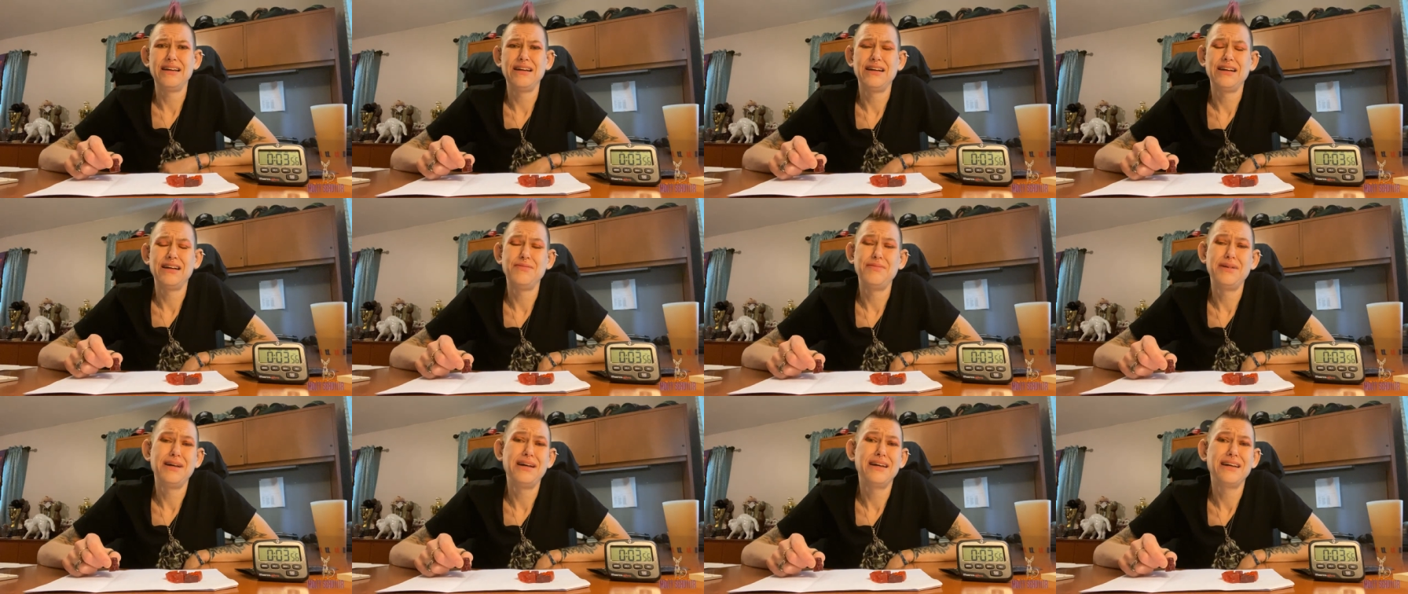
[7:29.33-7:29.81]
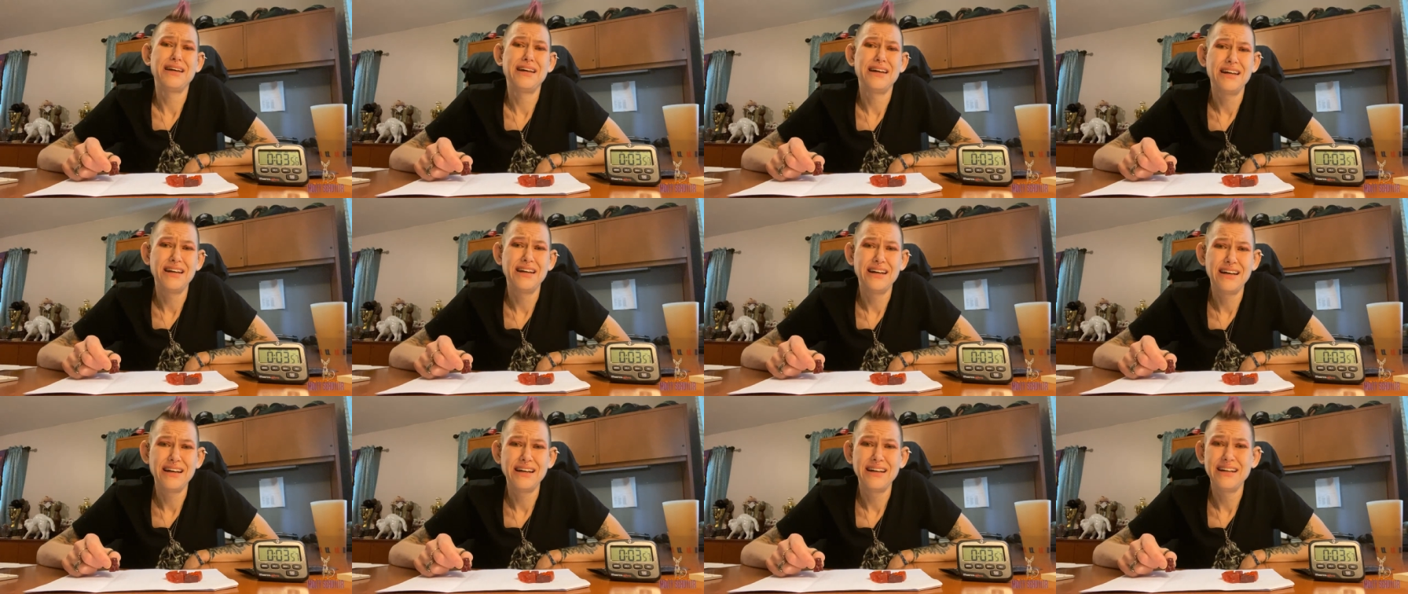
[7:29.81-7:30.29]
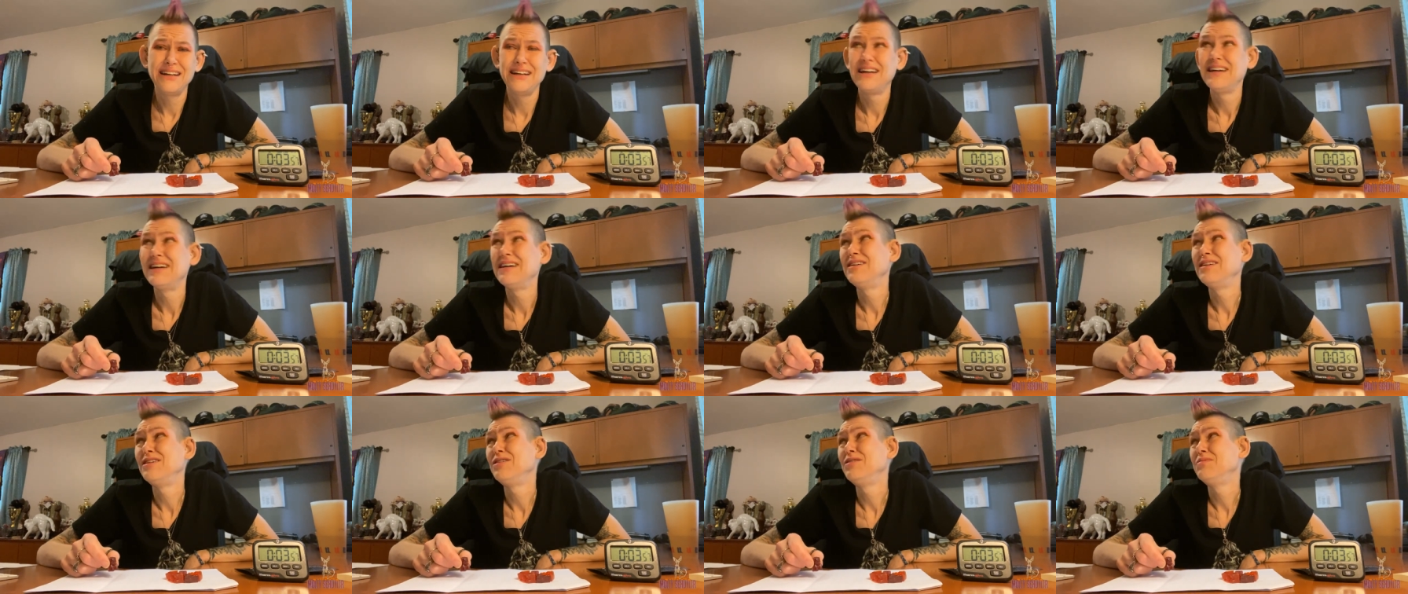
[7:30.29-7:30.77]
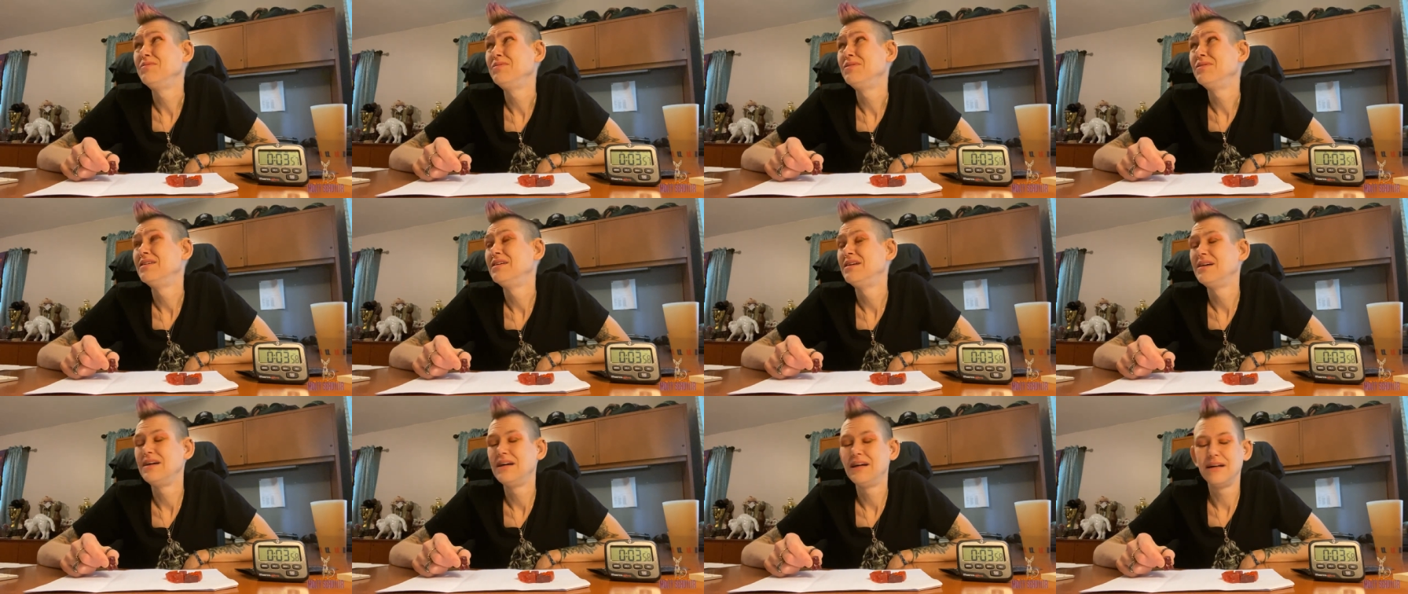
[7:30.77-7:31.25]
oh my God,
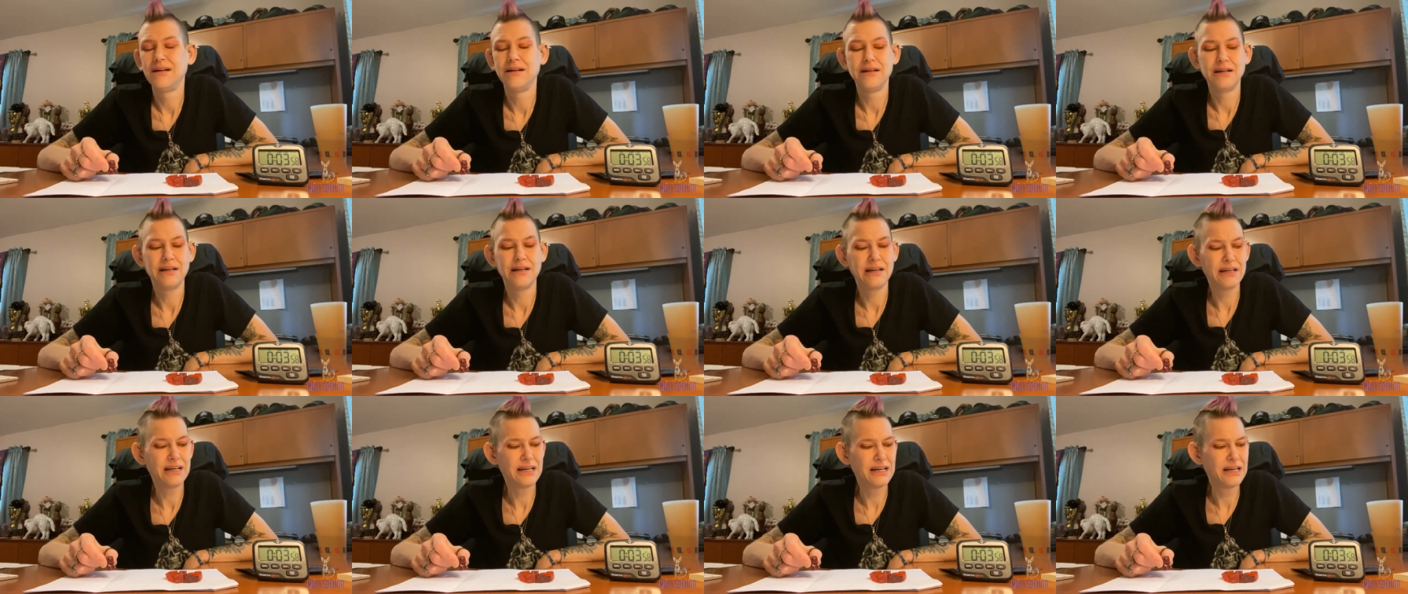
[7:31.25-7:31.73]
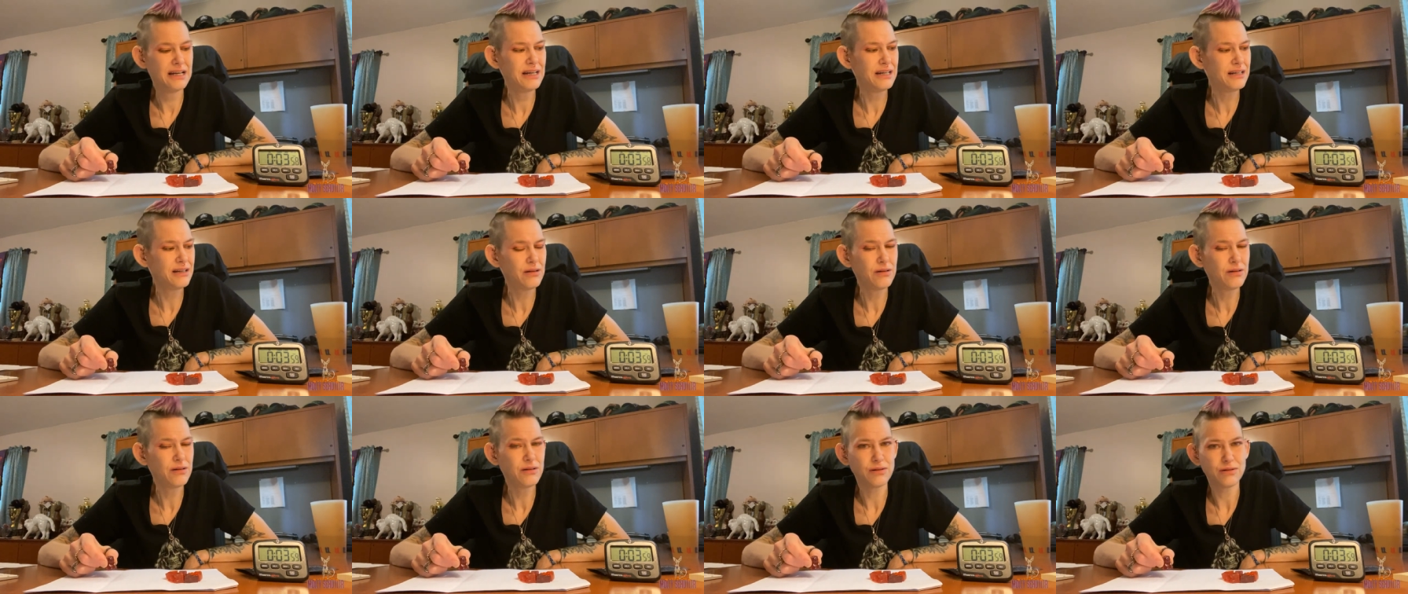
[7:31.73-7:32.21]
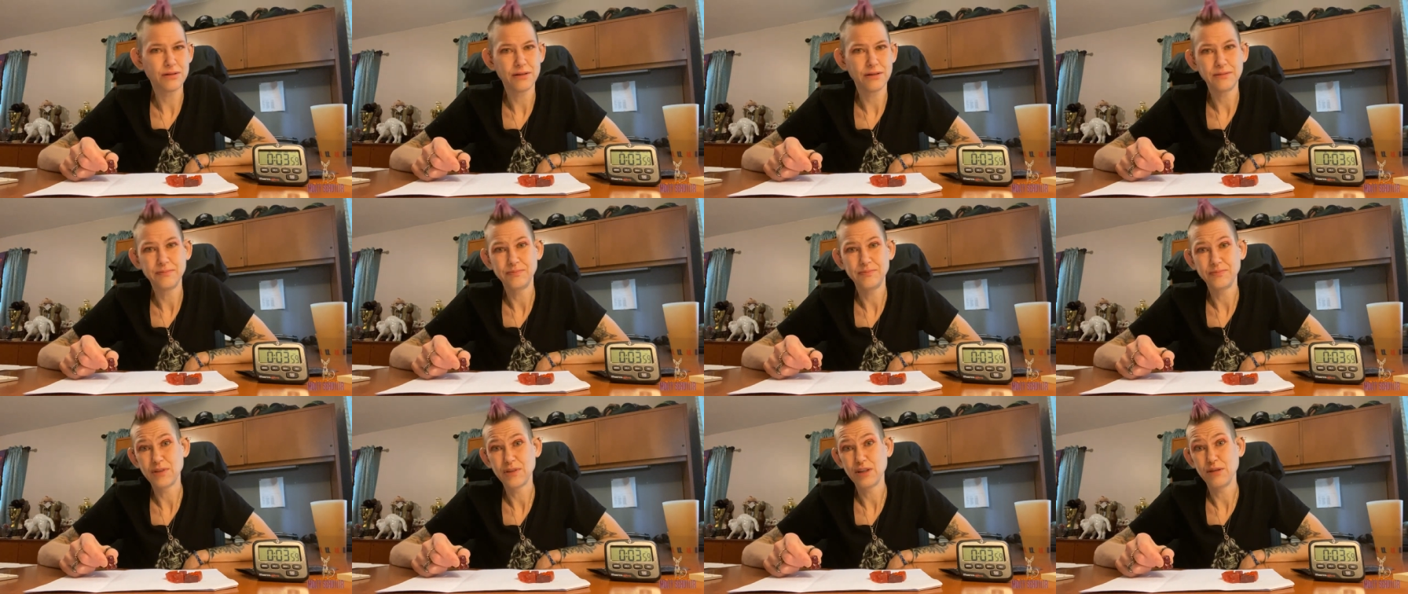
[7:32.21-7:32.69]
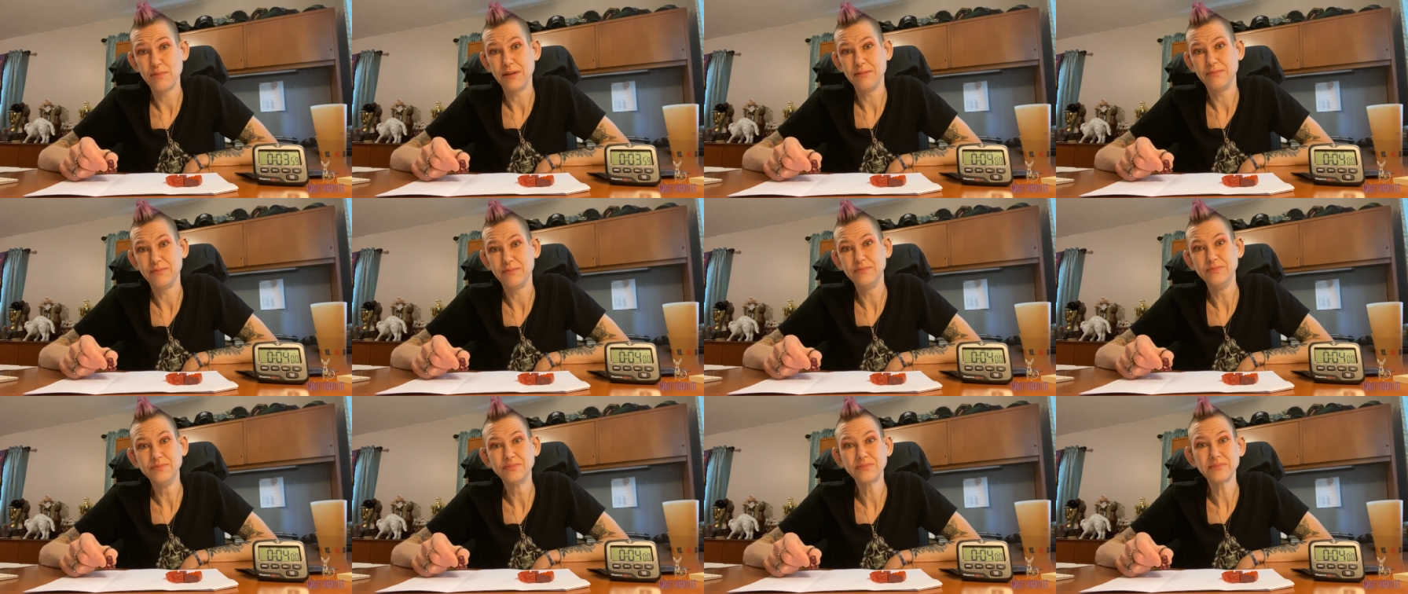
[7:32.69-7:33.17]
Oh, give
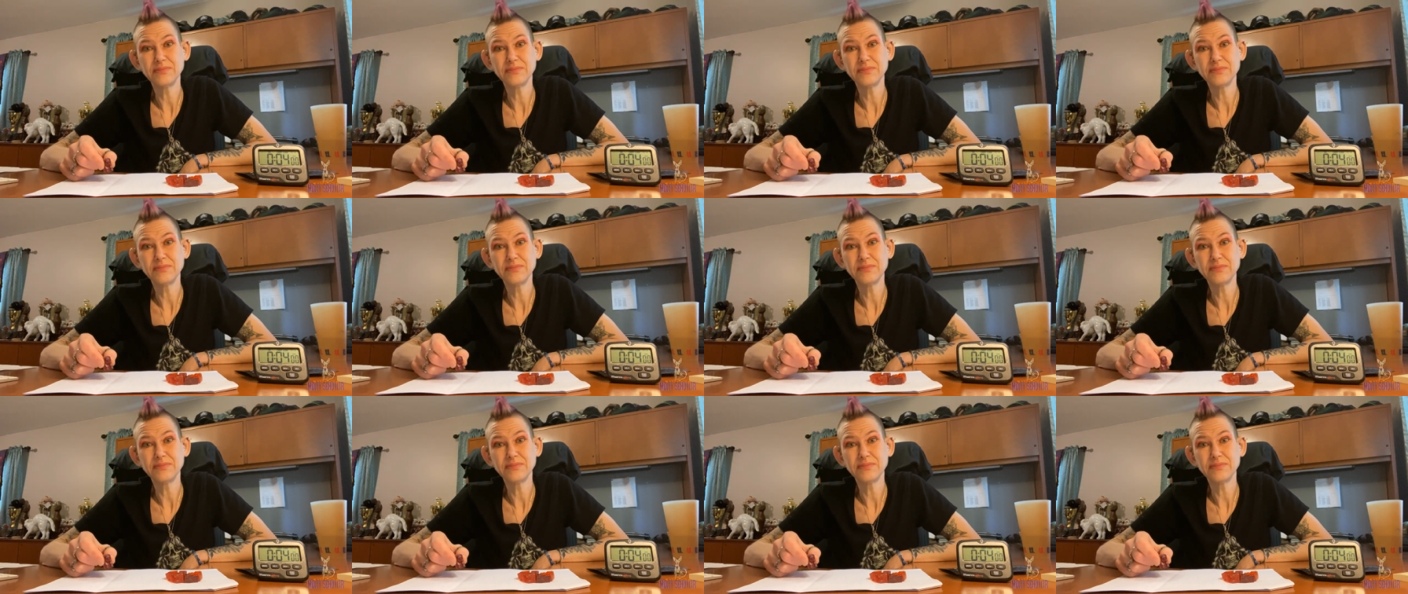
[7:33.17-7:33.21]
me.